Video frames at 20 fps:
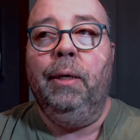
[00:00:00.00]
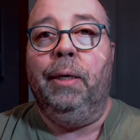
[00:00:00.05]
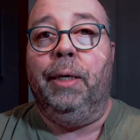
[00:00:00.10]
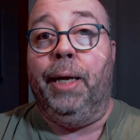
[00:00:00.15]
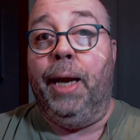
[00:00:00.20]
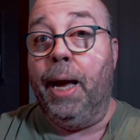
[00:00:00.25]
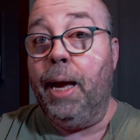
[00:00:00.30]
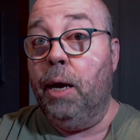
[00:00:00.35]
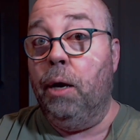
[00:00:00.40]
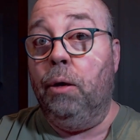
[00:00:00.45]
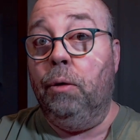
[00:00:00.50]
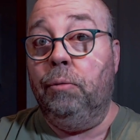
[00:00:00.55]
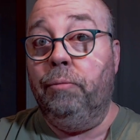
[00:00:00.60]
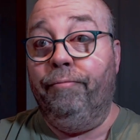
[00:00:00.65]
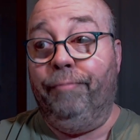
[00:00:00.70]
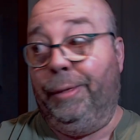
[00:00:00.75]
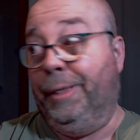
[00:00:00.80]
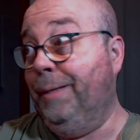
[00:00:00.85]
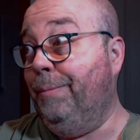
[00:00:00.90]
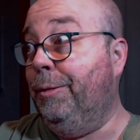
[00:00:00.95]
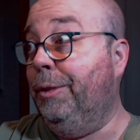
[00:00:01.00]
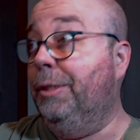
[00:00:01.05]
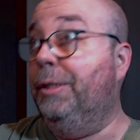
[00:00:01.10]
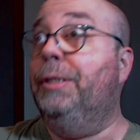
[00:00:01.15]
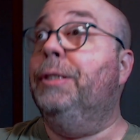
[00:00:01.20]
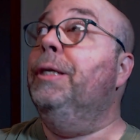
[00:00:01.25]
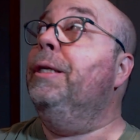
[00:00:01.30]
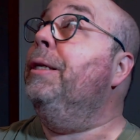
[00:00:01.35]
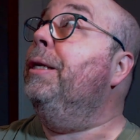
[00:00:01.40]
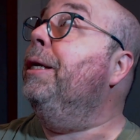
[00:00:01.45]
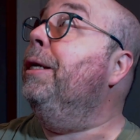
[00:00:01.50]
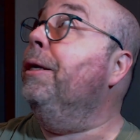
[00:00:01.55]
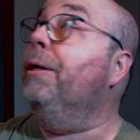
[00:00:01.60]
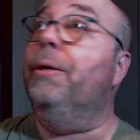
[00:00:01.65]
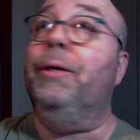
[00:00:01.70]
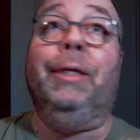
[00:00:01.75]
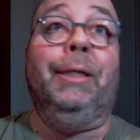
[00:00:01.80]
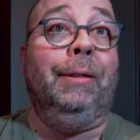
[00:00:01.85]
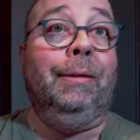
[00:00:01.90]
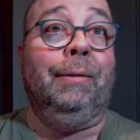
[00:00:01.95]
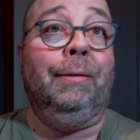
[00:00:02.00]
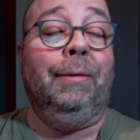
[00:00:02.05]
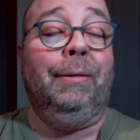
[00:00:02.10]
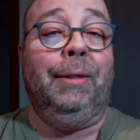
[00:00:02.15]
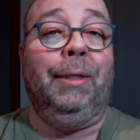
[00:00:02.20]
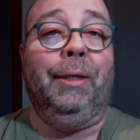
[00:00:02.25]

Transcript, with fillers: Now I'm just sitting here in,